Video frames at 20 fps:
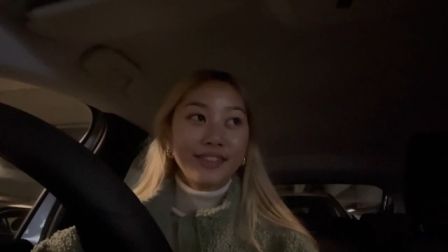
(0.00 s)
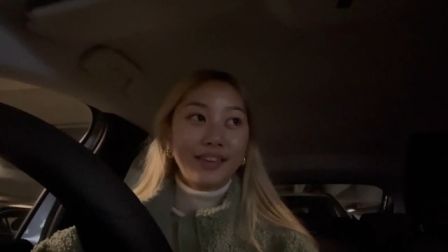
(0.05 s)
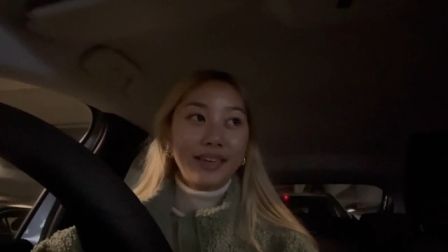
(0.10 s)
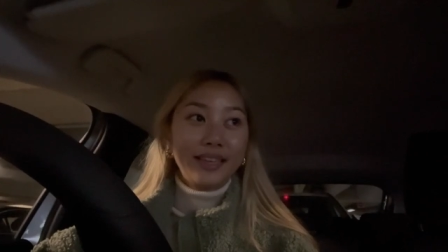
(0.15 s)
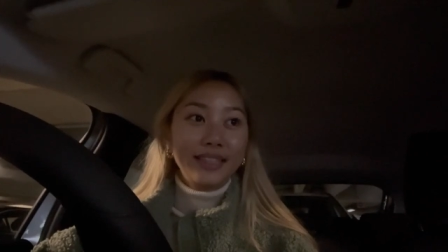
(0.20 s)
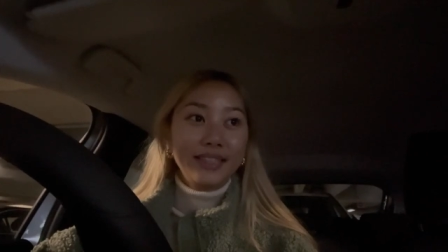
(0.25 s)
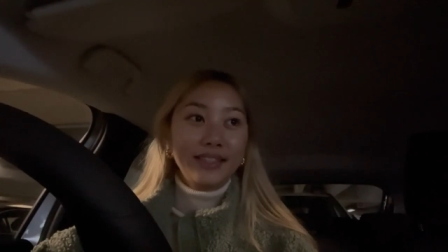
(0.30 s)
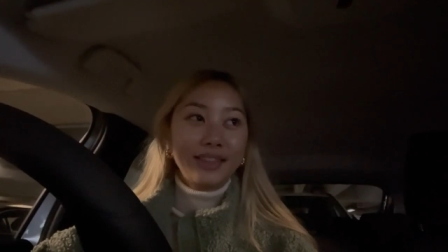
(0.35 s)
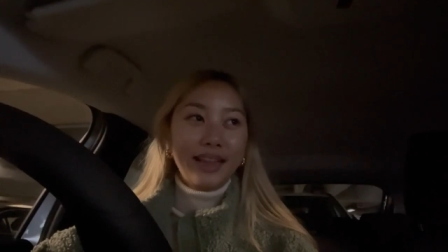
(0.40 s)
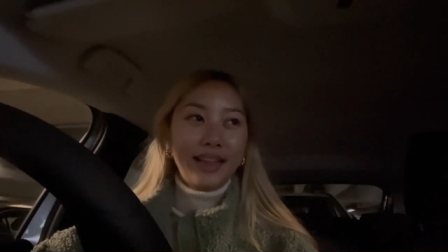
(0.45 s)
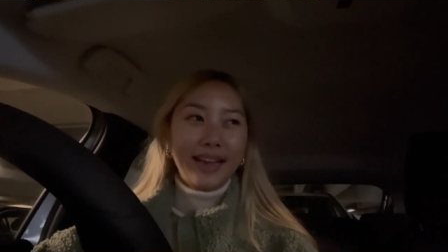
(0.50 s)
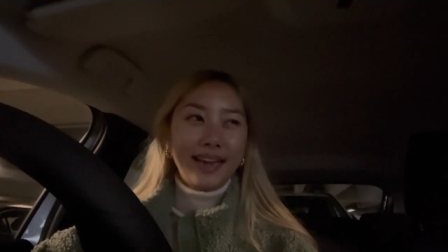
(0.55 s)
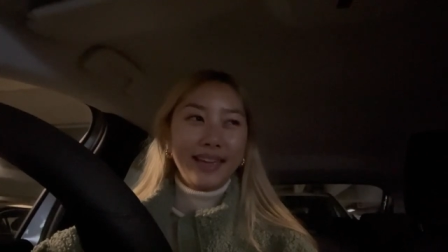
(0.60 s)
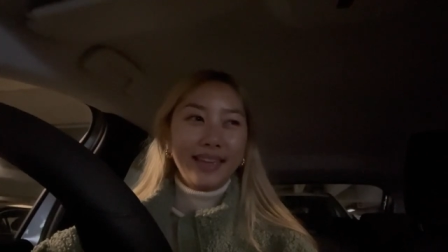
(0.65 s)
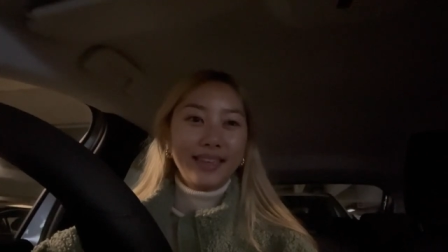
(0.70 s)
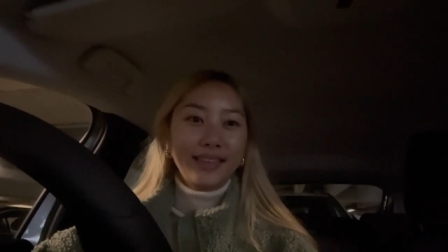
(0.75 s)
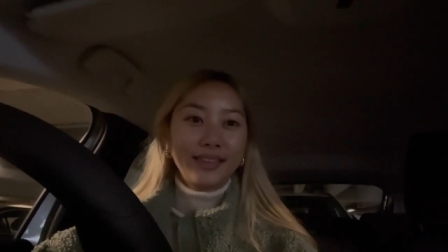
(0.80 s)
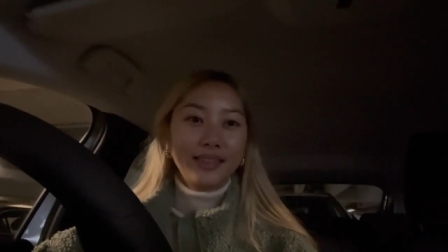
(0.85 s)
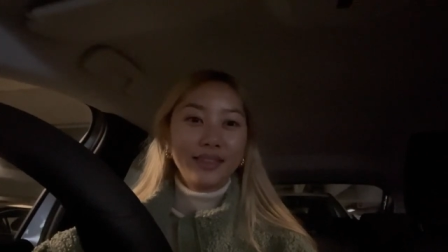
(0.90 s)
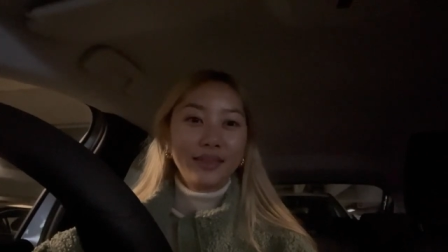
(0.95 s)
I need to
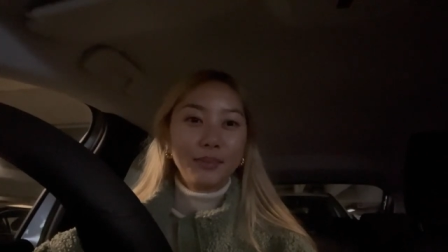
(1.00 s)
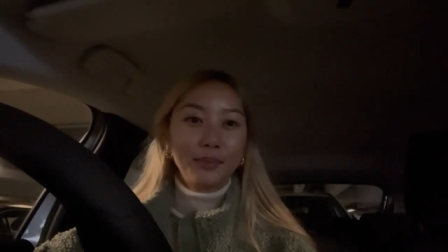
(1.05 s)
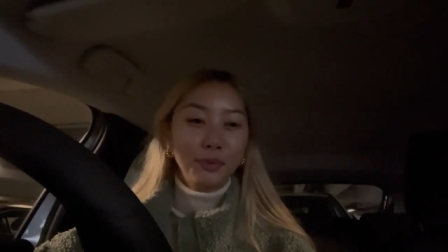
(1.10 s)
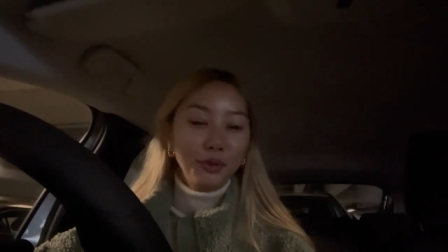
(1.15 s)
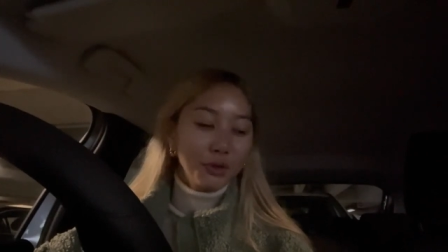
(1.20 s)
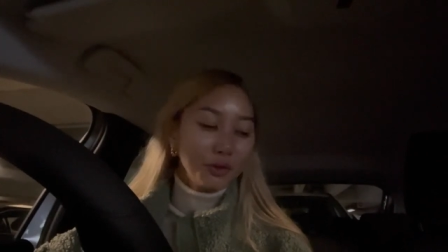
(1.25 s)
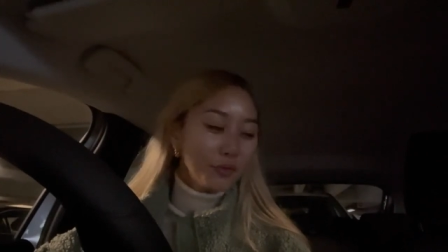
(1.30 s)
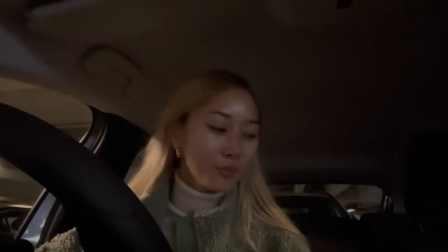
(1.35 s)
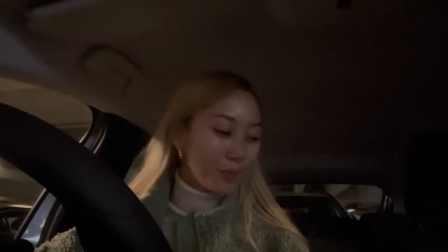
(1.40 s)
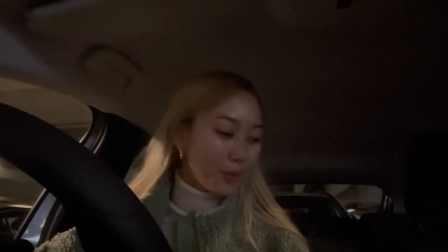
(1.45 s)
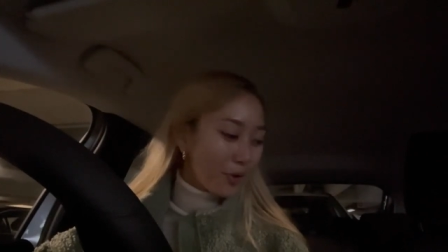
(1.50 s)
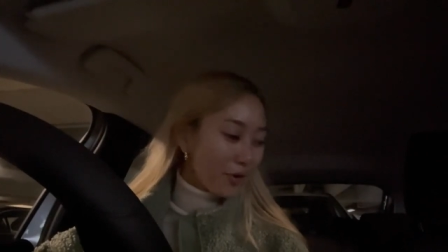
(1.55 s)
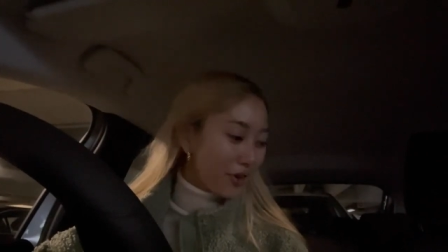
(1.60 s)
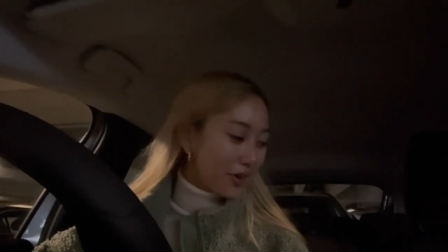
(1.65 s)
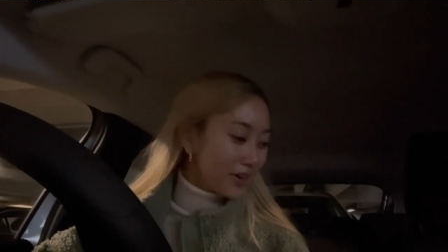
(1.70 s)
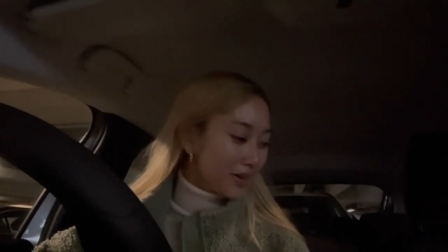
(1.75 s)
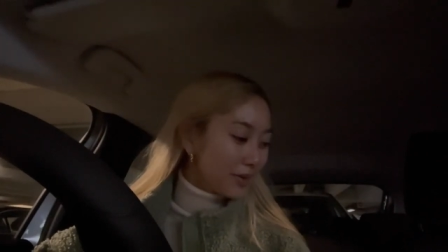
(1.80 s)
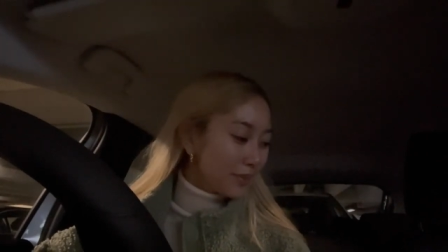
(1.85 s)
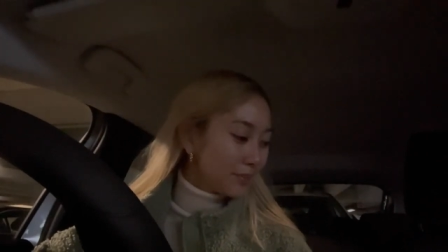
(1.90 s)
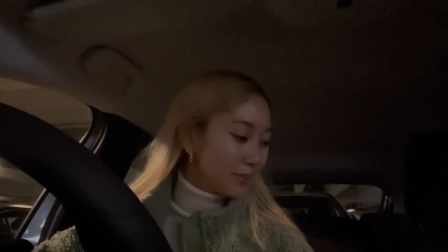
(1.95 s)
like move
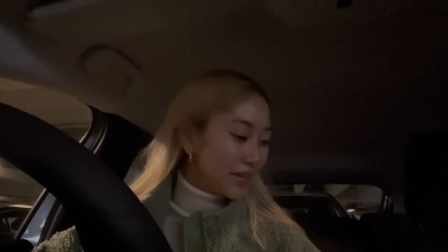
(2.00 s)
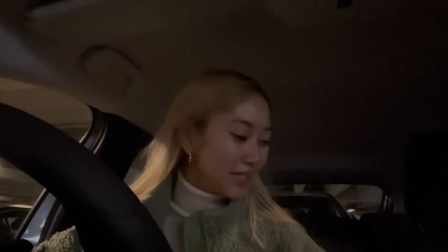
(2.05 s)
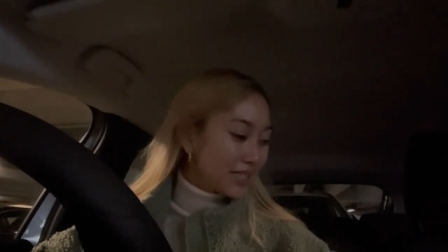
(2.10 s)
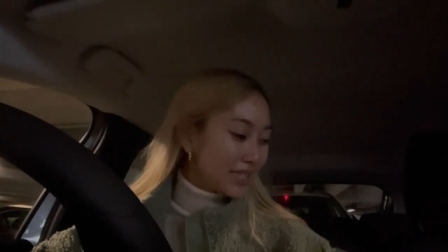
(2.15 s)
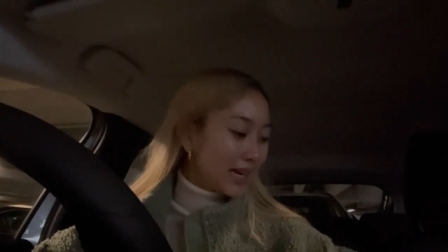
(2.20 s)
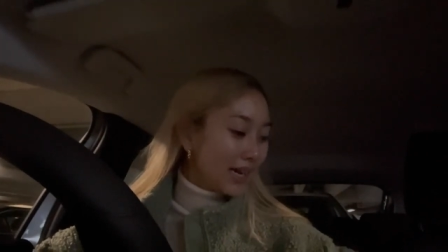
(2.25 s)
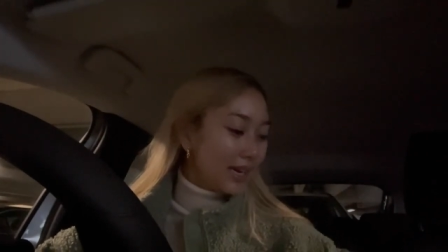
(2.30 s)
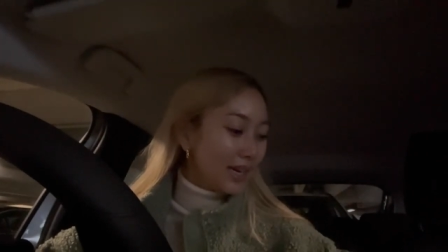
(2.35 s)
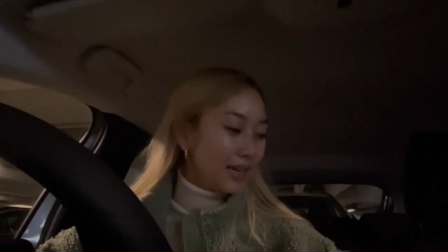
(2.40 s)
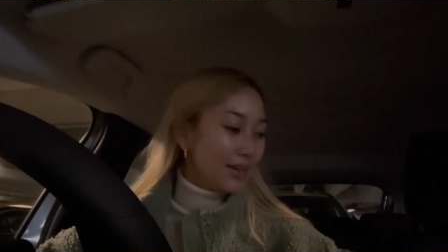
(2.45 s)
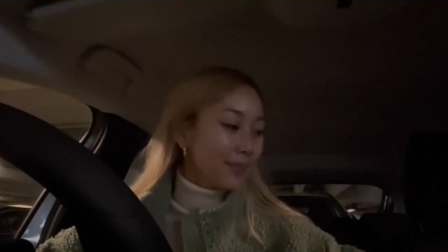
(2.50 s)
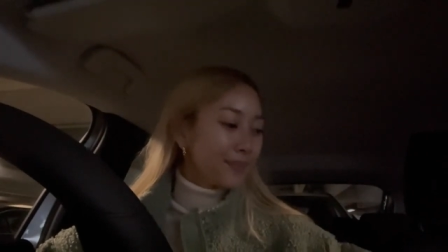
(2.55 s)
more basically.